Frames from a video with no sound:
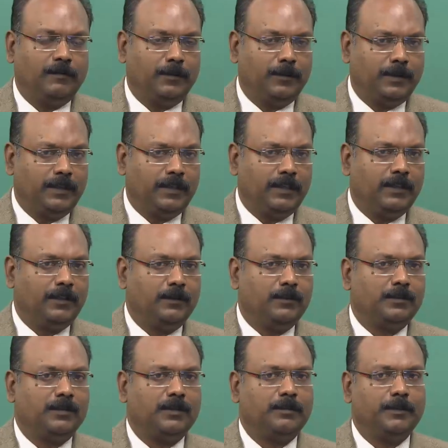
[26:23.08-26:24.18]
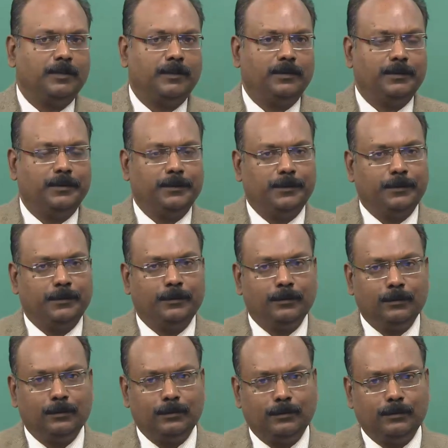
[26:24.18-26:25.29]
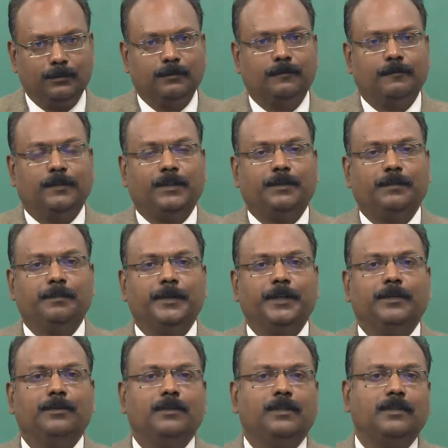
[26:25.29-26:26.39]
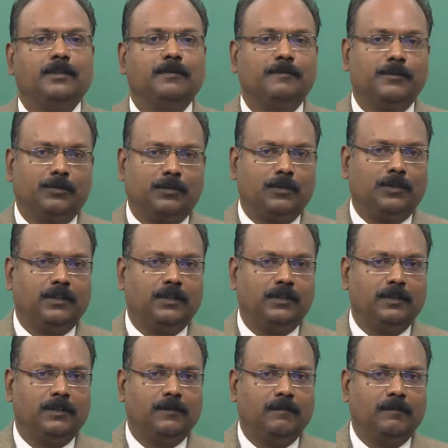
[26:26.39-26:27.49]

If you really love someone, you first make yourself strong